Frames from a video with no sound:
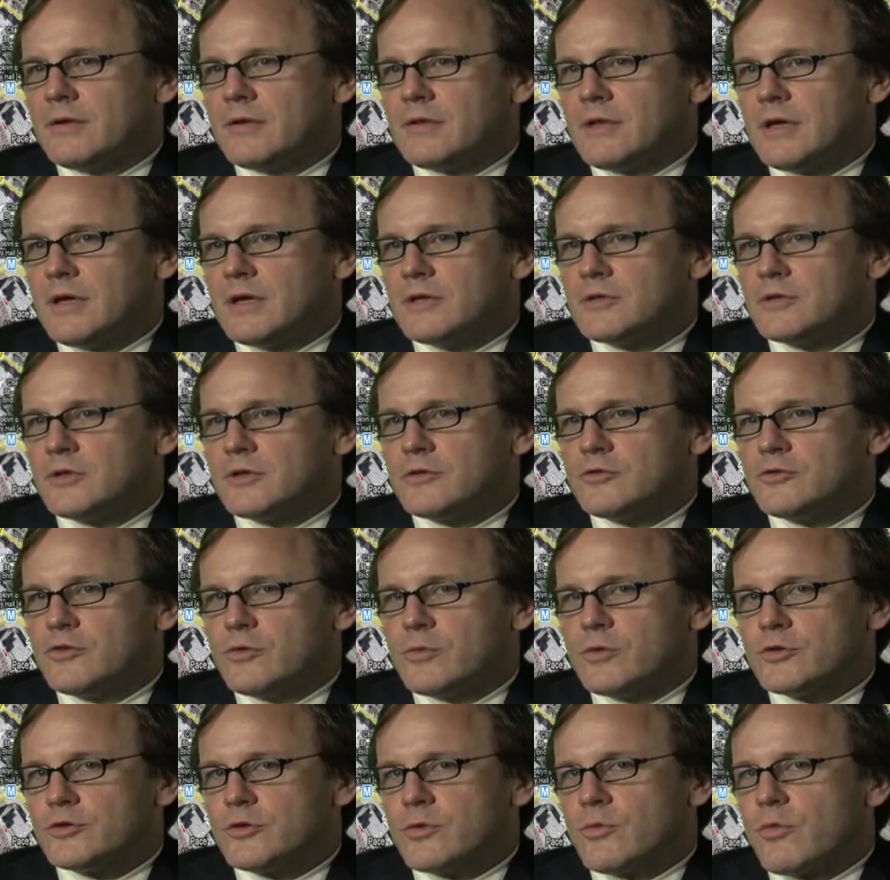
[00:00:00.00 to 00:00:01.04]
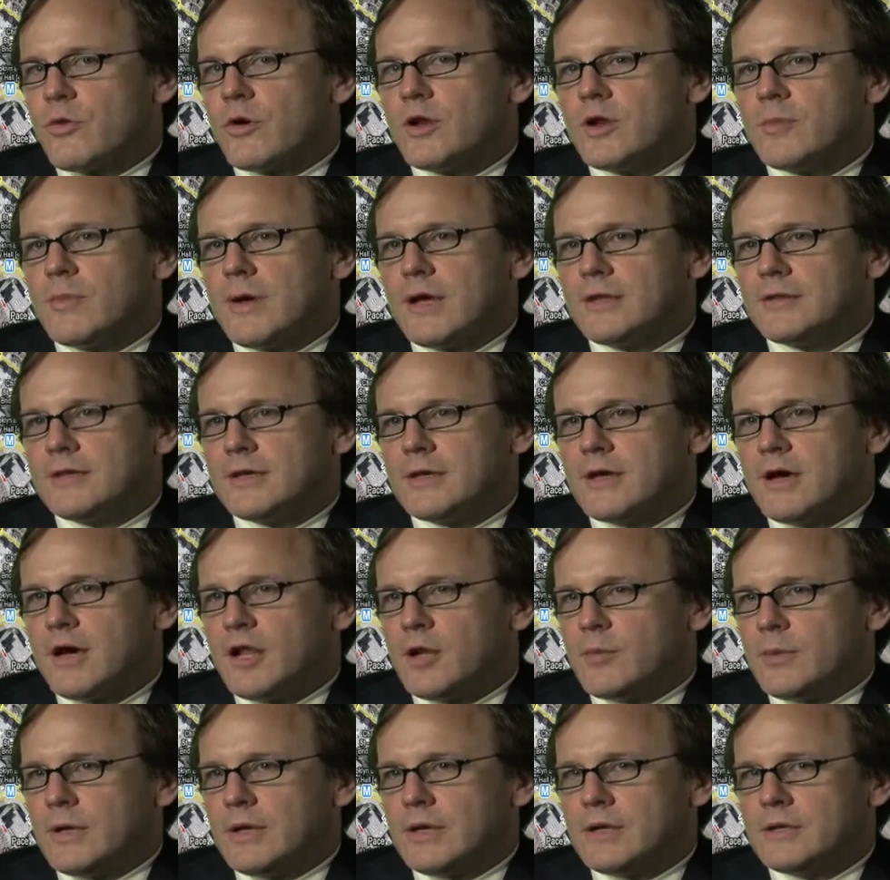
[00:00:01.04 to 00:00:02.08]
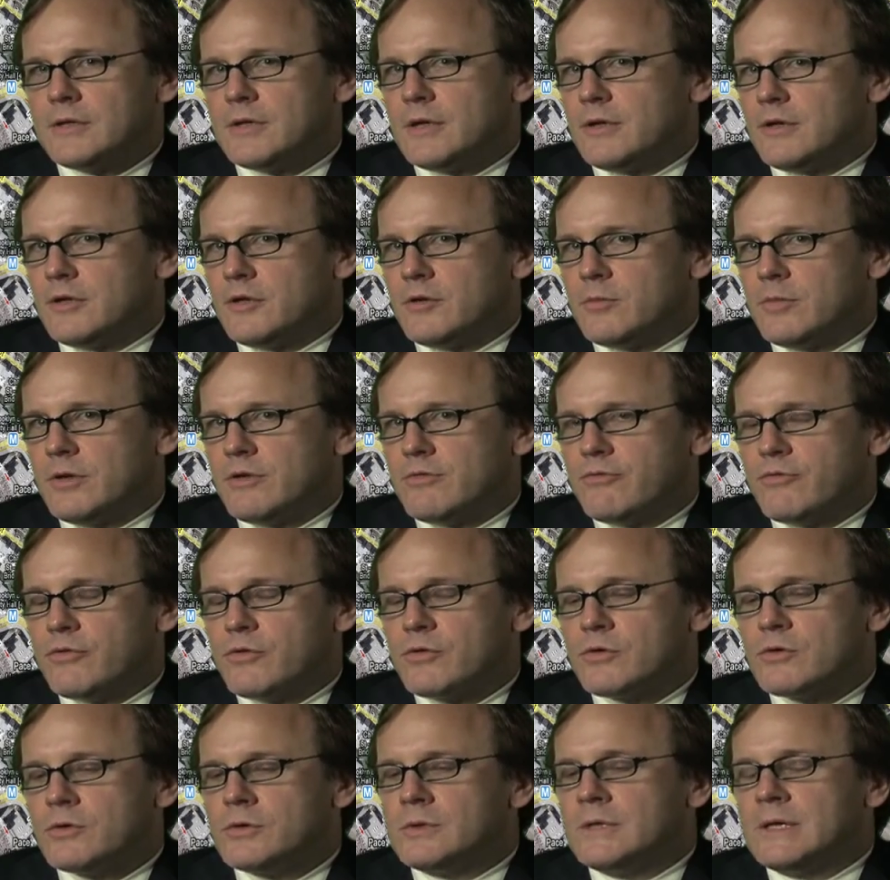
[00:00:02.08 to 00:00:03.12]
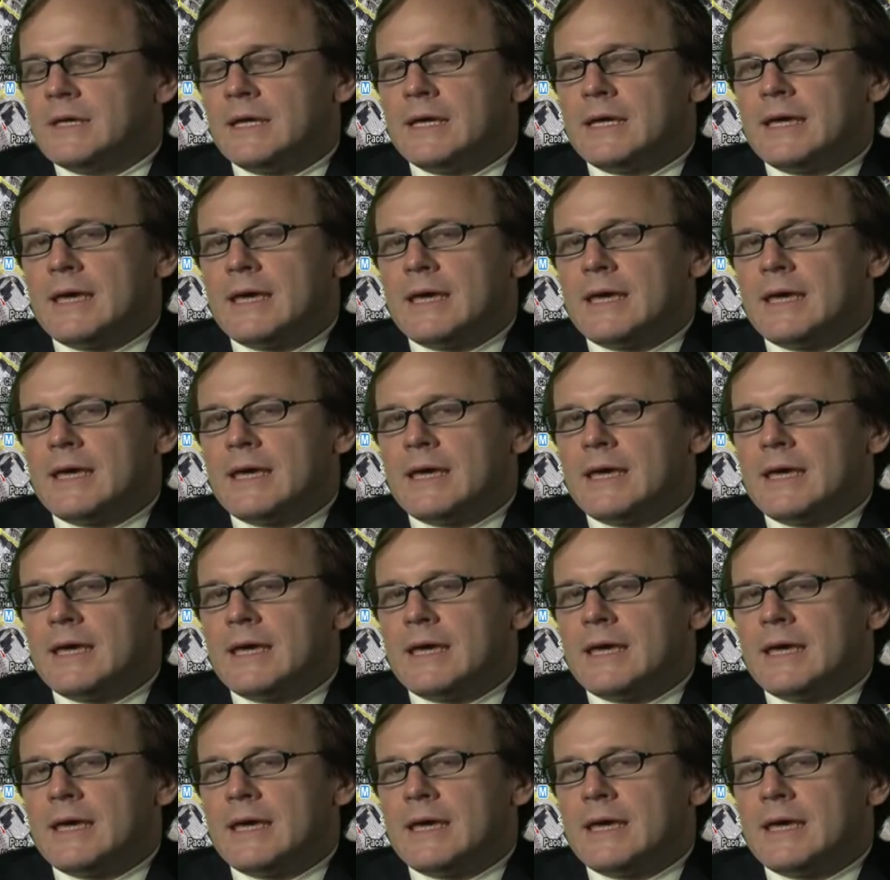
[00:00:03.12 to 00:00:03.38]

I think, as consumers are worried about the economy and continuing to be frugal.